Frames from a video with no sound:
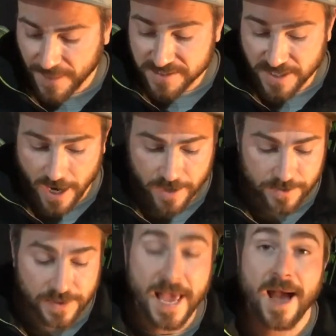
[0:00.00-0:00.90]

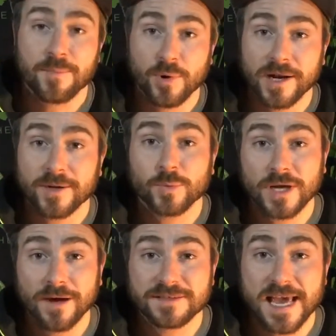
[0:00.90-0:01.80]
So yeah, brilliant. Would
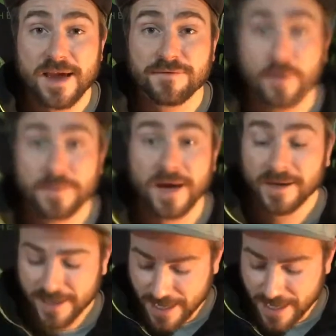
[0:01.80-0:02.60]
love to hear from you.